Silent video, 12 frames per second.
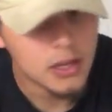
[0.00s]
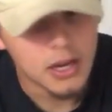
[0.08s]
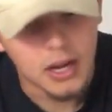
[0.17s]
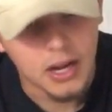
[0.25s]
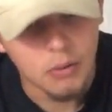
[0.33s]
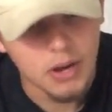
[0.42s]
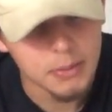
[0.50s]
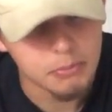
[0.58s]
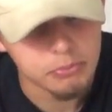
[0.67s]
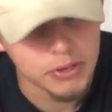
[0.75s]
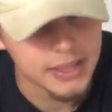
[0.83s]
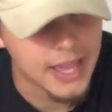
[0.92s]
I want to
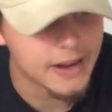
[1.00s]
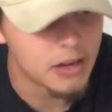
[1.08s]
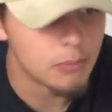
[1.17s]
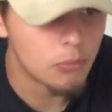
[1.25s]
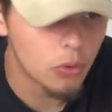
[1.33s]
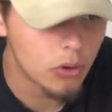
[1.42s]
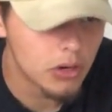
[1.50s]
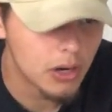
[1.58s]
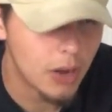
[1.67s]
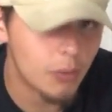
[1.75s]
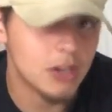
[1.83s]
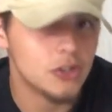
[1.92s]
bring that up more.
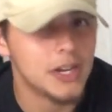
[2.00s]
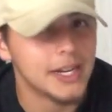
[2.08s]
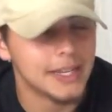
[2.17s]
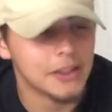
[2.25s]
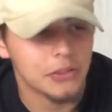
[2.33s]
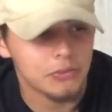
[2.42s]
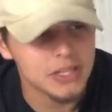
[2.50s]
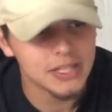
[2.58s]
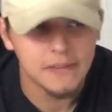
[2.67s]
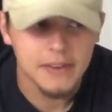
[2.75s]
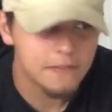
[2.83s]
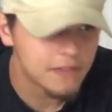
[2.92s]
I want to try to get to
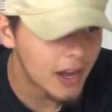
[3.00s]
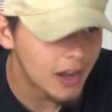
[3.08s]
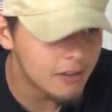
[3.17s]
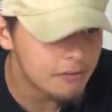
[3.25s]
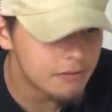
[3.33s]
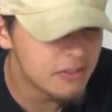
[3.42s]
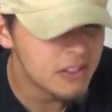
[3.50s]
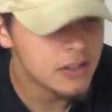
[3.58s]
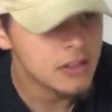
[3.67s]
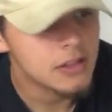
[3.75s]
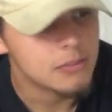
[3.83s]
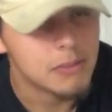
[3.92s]
375,
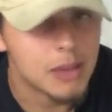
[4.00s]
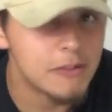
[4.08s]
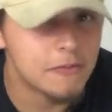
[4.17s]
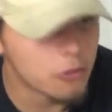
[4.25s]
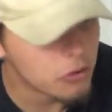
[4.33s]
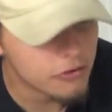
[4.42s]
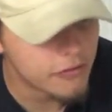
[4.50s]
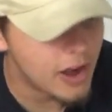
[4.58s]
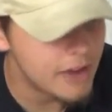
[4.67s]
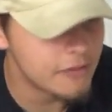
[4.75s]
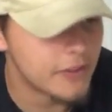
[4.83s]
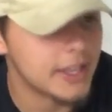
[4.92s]
maybe
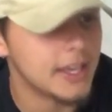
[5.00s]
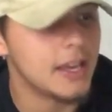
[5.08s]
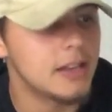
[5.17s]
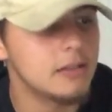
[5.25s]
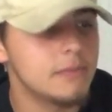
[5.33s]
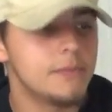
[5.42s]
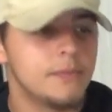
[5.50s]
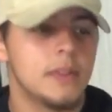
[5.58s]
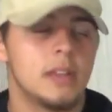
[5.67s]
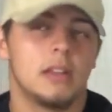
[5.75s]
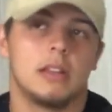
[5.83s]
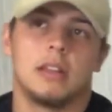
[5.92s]
405 if I can.
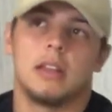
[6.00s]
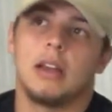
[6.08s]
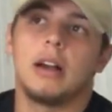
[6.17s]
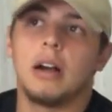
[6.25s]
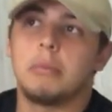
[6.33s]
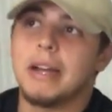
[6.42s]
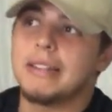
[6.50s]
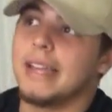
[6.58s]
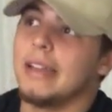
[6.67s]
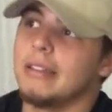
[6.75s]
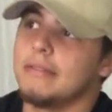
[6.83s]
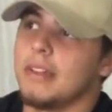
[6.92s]
My
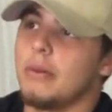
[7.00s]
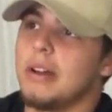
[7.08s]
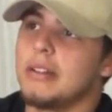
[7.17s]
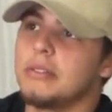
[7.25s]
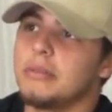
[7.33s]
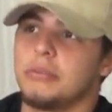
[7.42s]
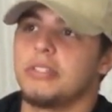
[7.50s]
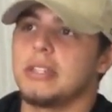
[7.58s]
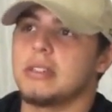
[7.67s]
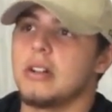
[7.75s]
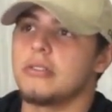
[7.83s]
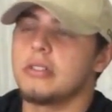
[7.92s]
deadlift, I want to do
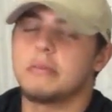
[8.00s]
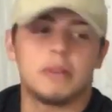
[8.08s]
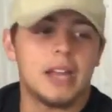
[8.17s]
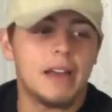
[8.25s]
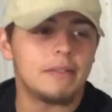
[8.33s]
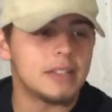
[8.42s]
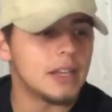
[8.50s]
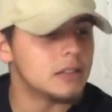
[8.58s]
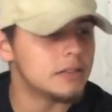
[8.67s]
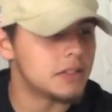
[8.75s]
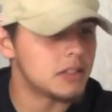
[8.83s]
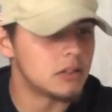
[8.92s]
600, but I haven't
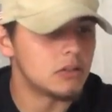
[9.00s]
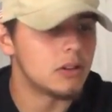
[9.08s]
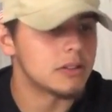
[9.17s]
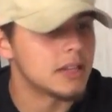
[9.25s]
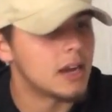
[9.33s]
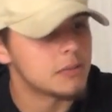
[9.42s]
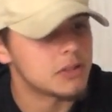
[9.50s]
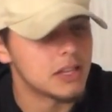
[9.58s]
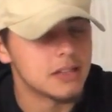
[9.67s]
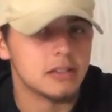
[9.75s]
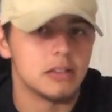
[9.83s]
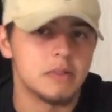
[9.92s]
deadlifted in a long time, so
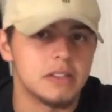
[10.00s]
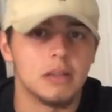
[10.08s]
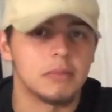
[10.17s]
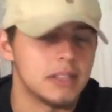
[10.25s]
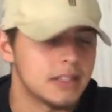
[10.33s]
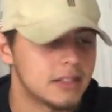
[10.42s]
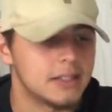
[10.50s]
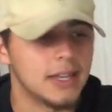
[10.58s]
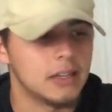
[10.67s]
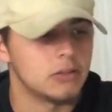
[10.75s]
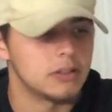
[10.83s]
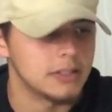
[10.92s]
that's going to be something that's going to
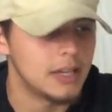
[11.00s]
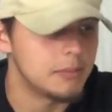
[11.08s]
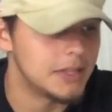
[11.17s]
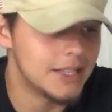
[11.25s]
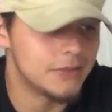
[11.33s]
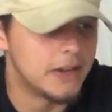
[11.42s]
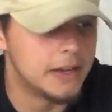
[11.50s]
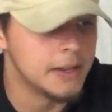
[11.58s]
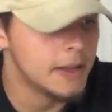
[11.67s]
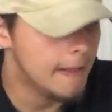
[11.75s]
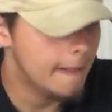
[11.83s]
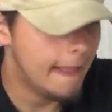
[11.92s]
take a long time, and that's fine.
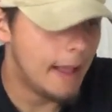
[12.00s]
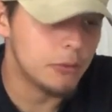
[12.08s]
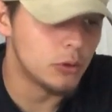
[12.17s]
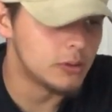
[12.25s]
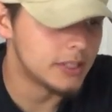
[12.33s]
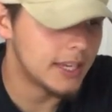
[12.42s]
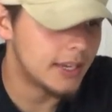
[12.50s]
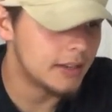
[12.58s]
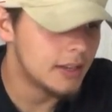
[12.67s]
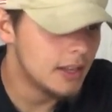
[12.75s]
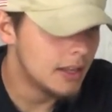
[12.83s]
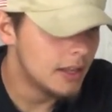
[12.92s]
I'm cool with that.